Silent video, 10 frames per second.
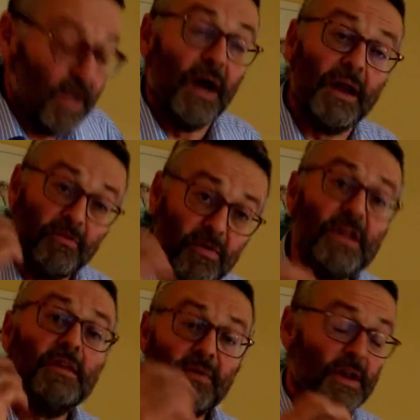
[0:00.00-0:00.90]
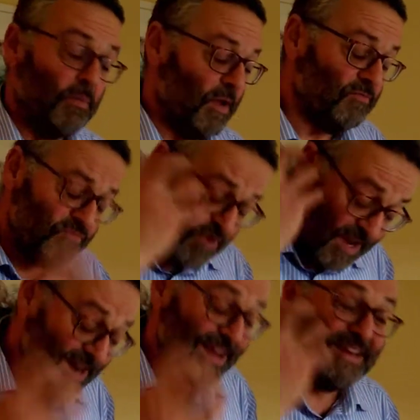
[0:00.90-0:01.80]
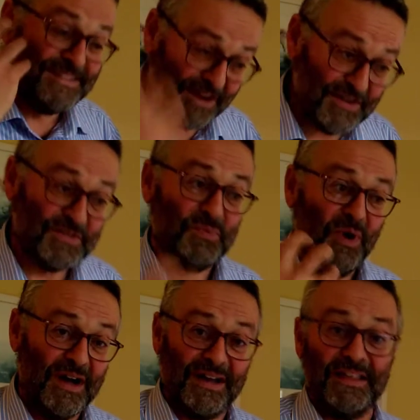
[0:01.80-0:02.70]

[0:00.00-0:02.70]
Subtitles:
And it really does work.